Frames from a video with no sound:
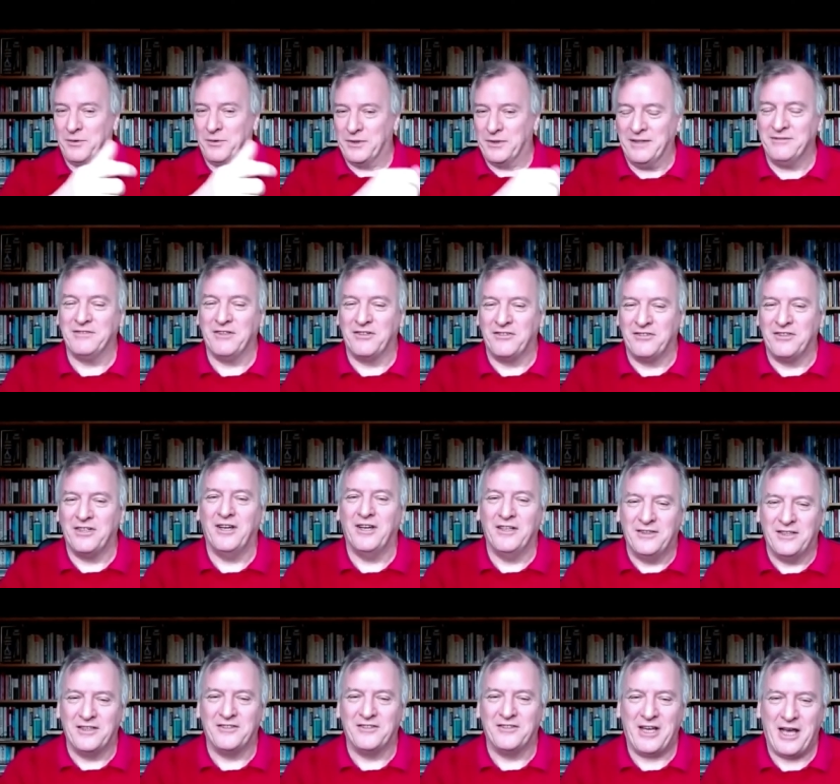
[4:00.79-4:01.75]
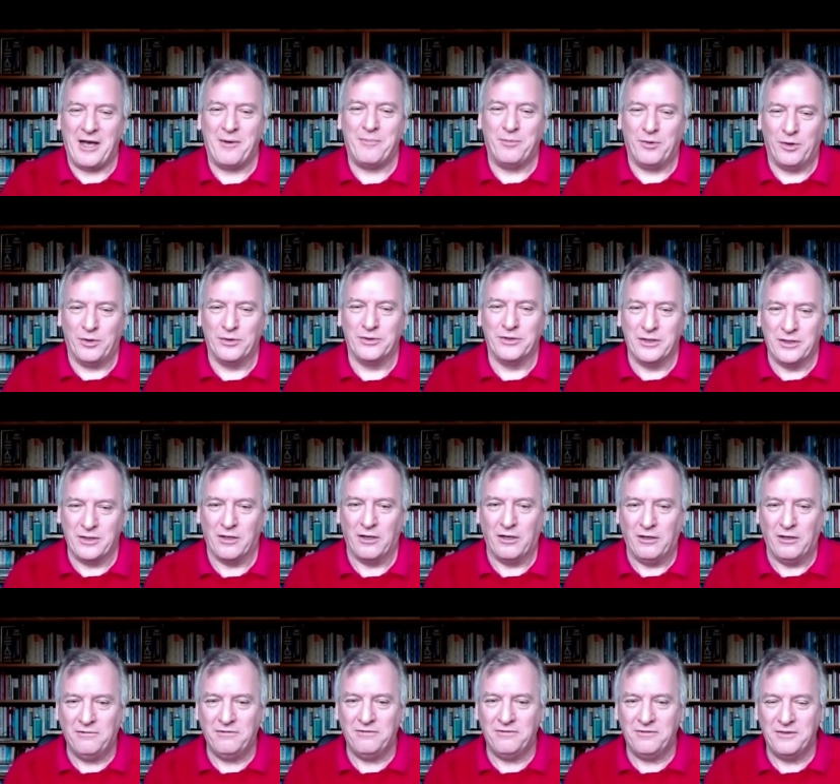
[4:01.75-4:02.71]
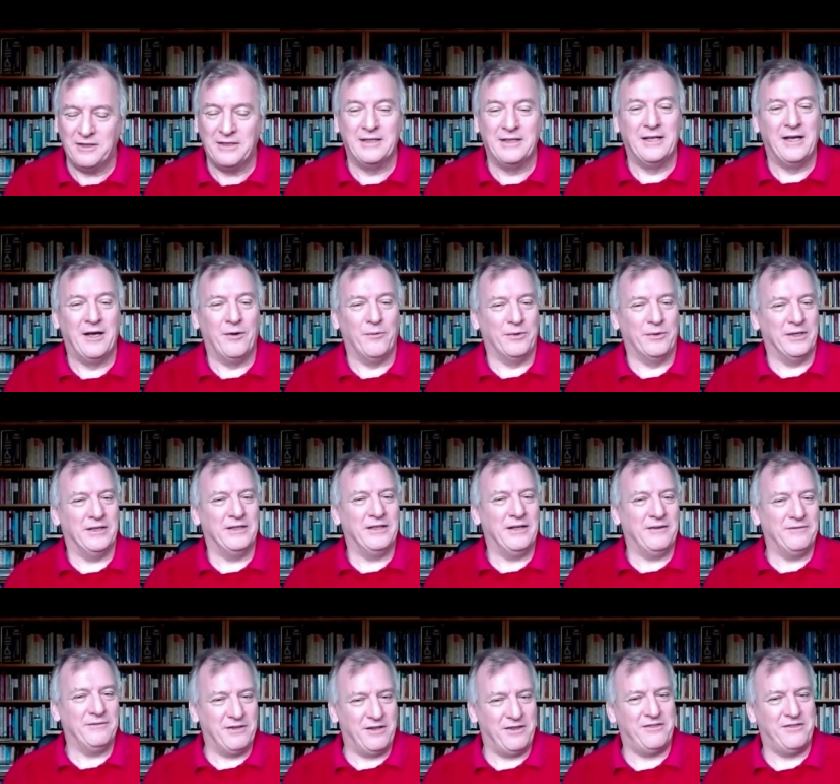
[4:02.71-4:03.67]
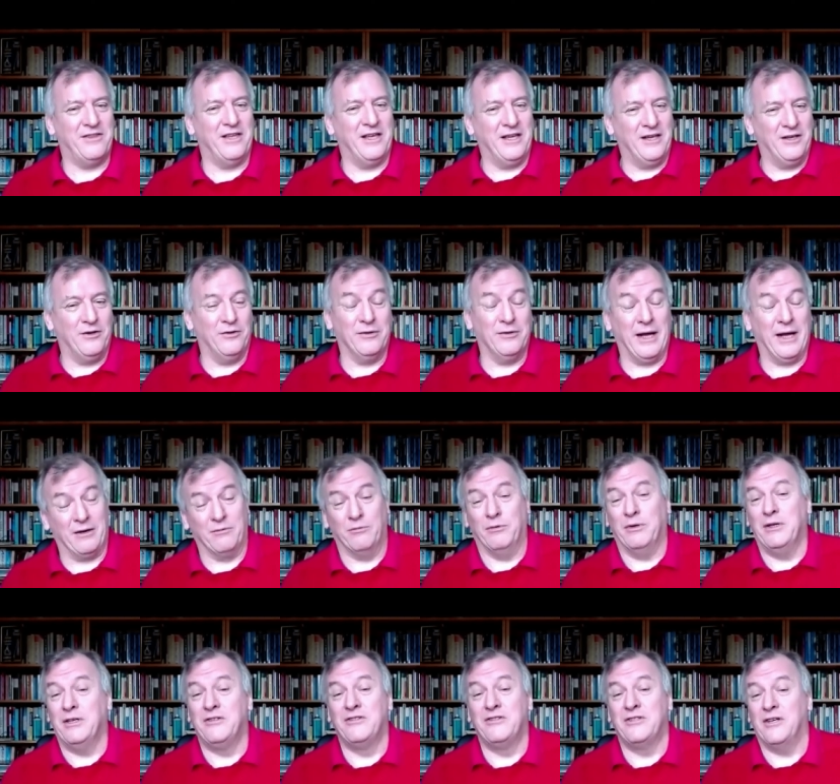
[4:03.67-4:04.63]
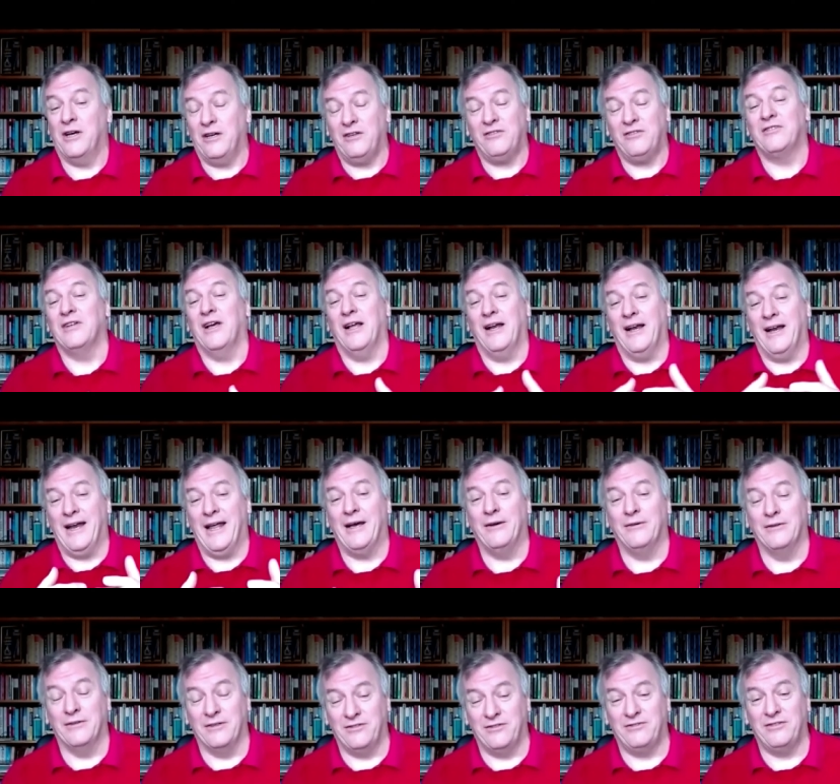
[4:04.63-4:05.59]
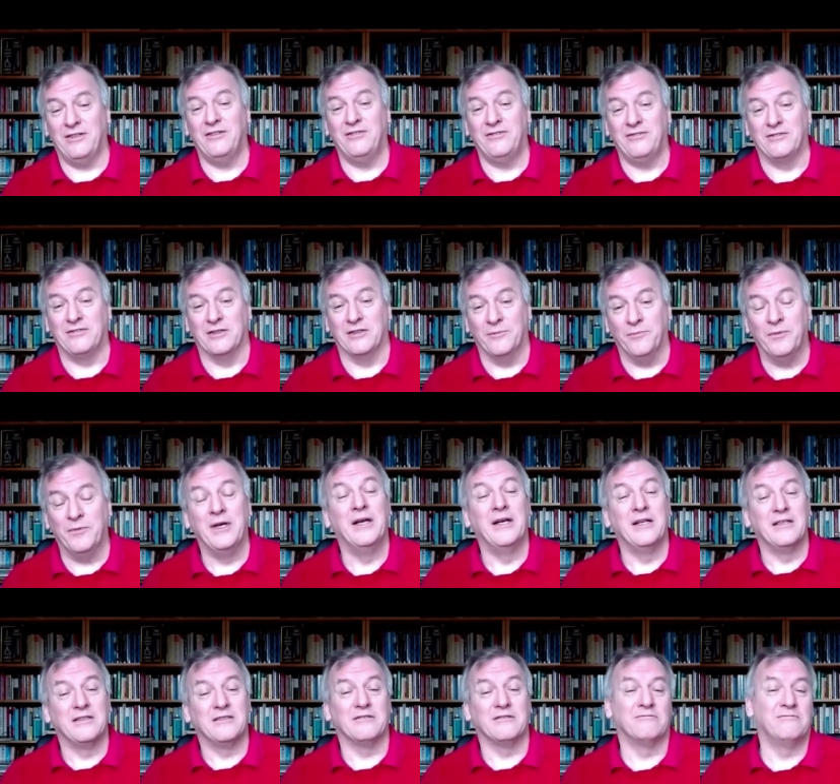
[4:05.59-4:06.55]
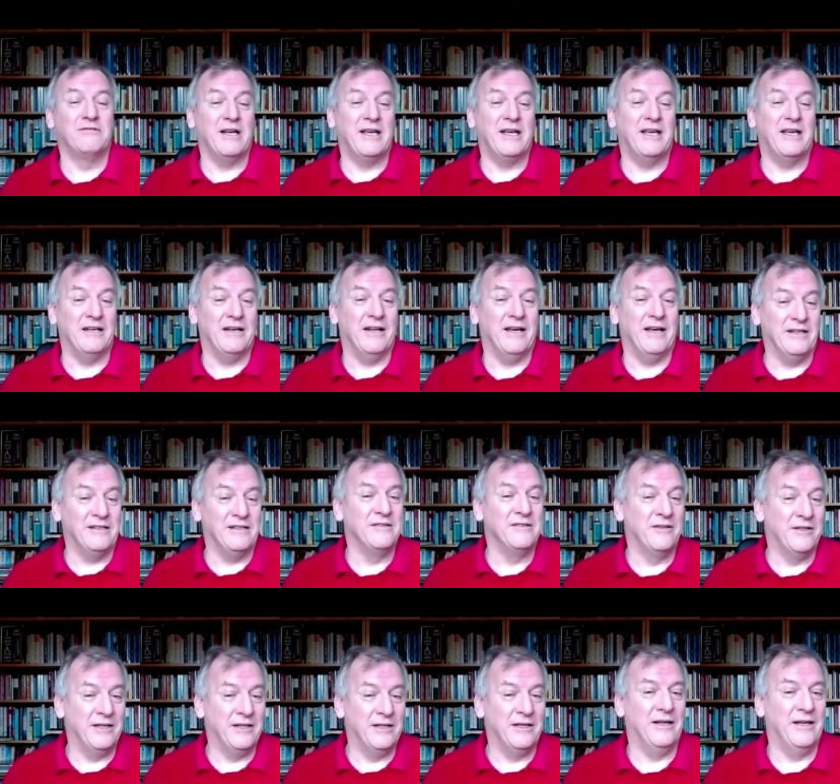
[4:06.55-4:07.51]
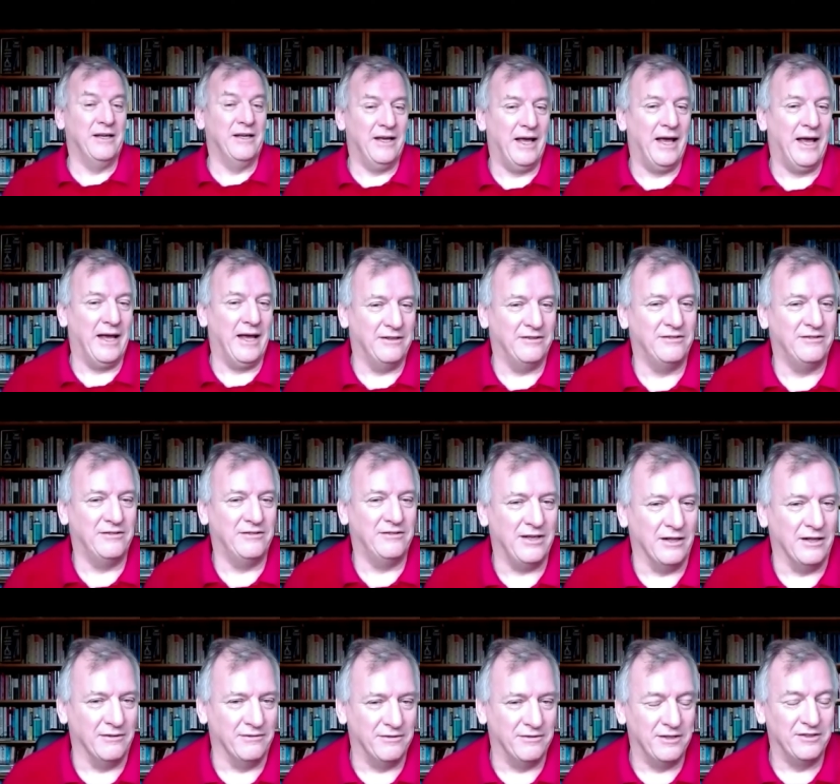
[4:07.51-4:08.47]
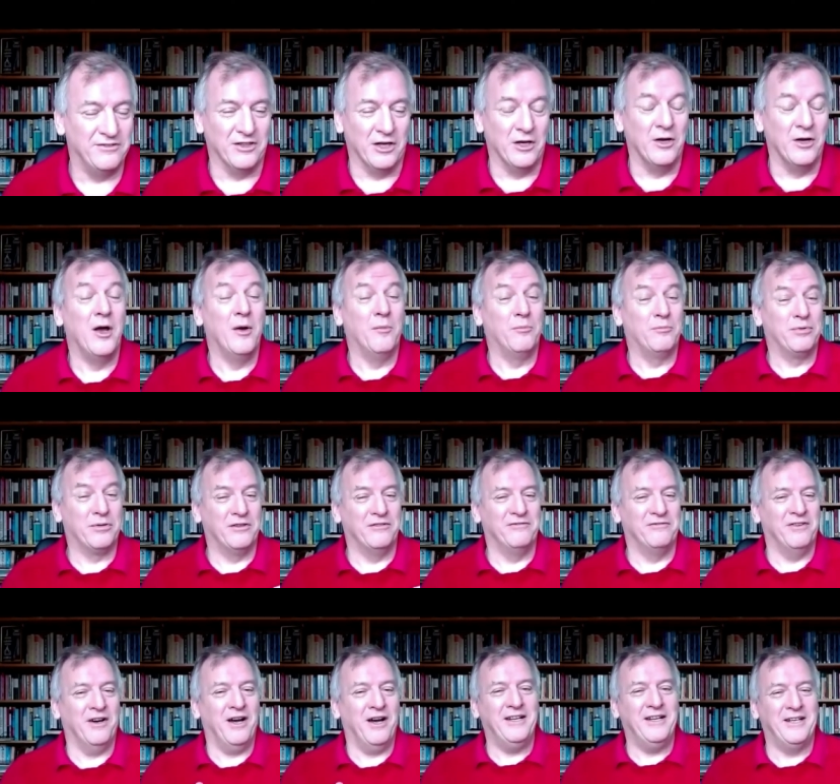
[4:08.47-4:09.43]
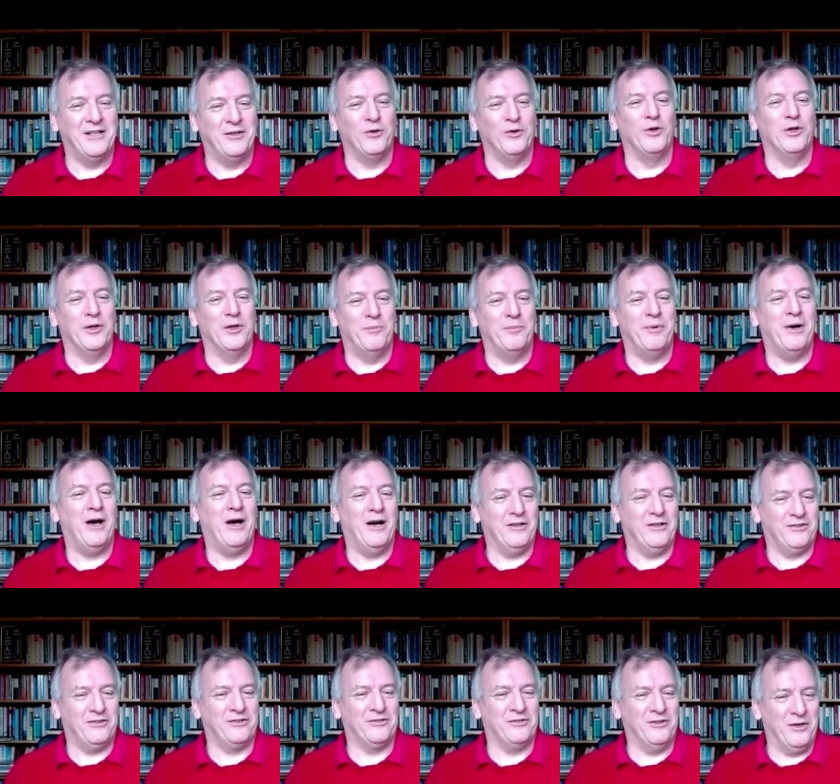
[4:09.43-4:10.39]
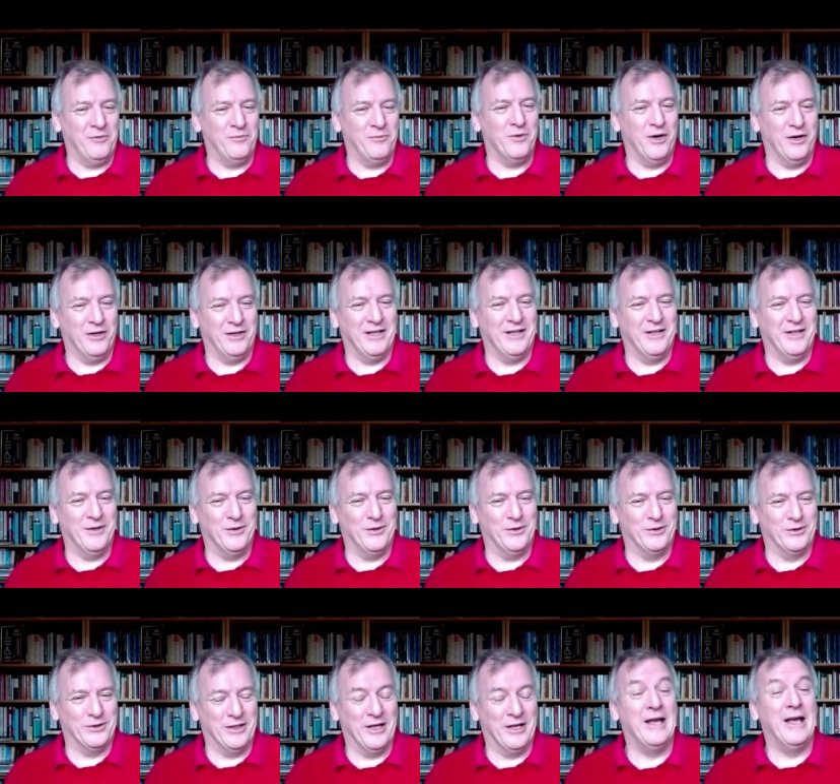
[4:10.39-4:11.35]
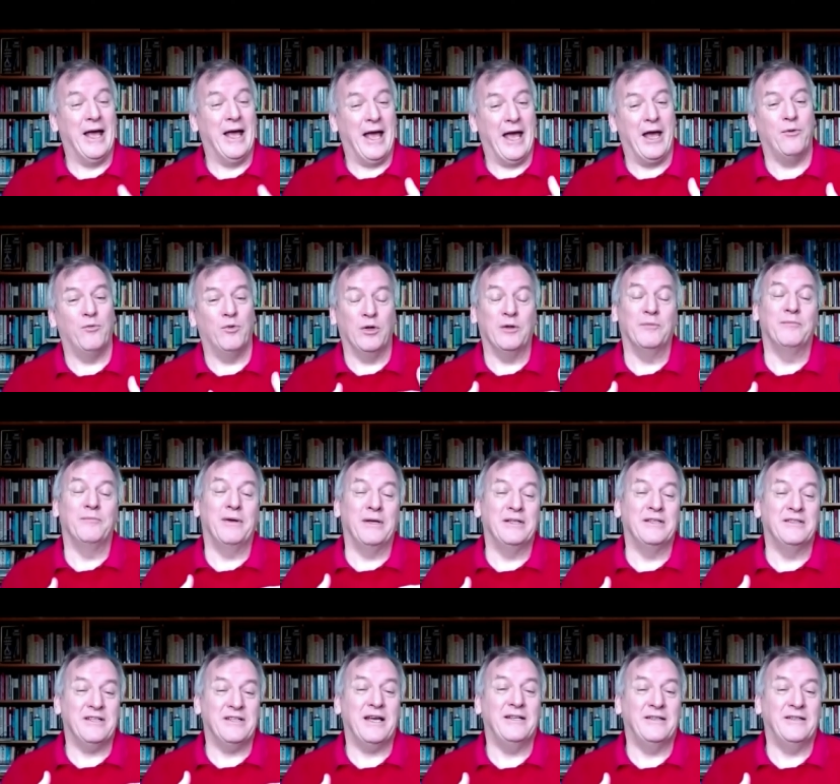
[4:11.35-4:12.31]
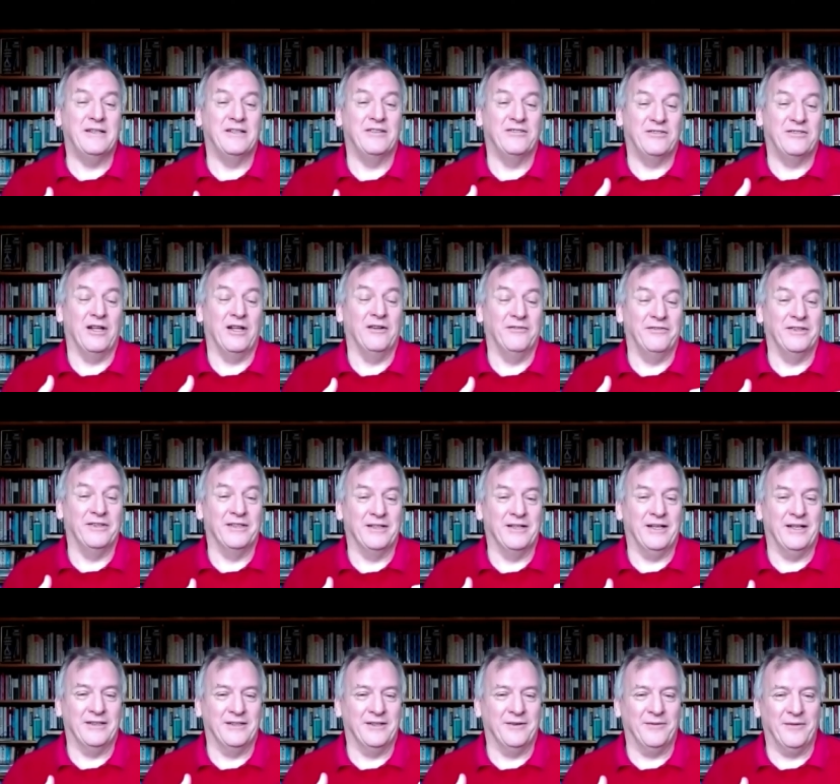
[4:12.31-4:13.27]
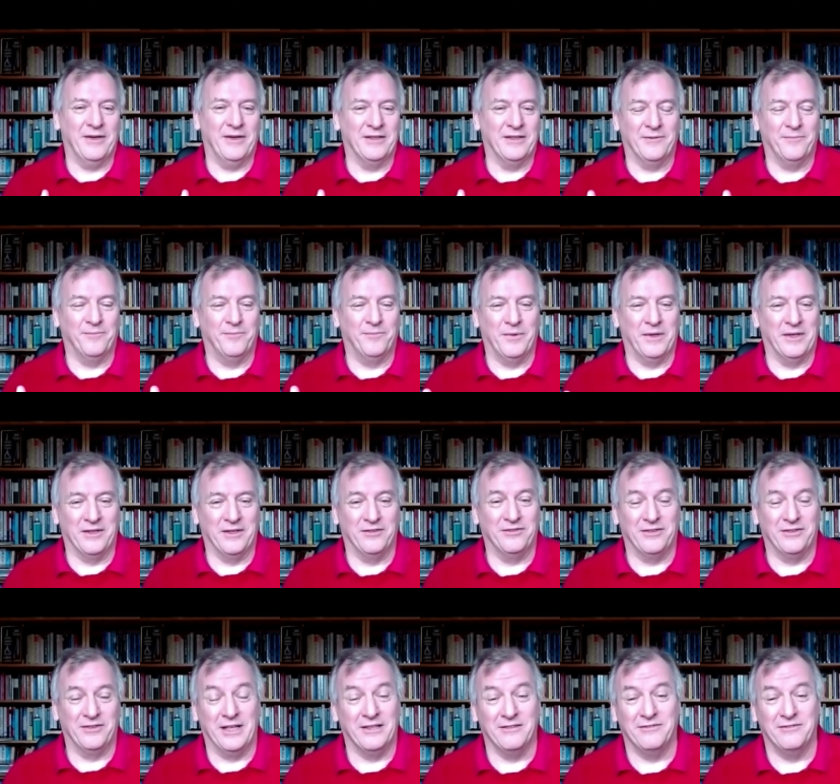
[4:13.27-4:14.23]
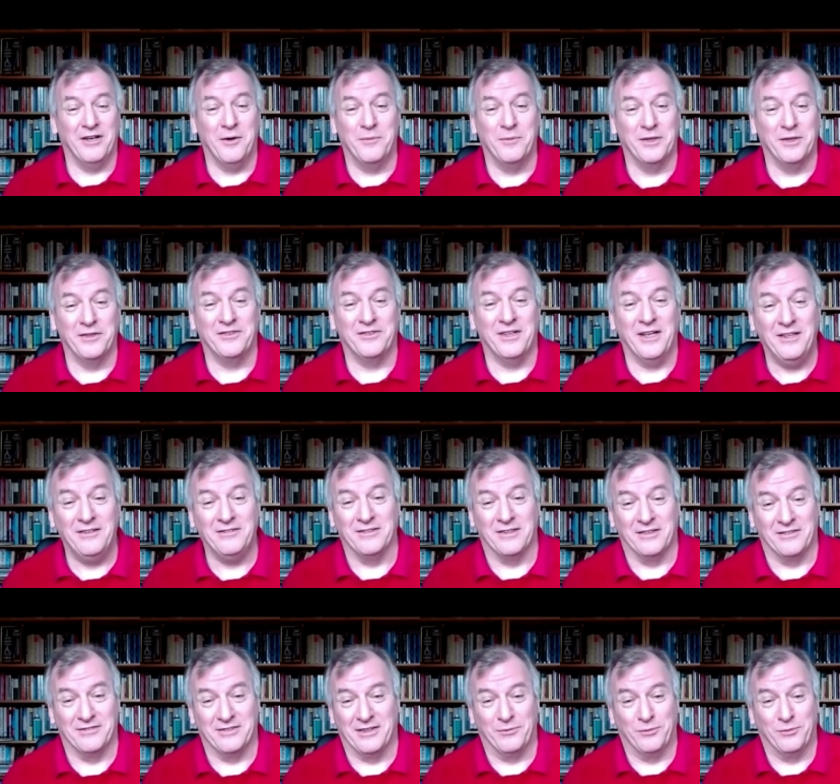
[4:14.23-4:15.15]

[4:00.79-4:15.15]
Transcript: We don't have to turn the tap on and off. We don't have to think or act. We just allow the system to regulate itself. So provided all the parts are in working order, it will maintain itself in a, in a, in a, in a state of homeostasis.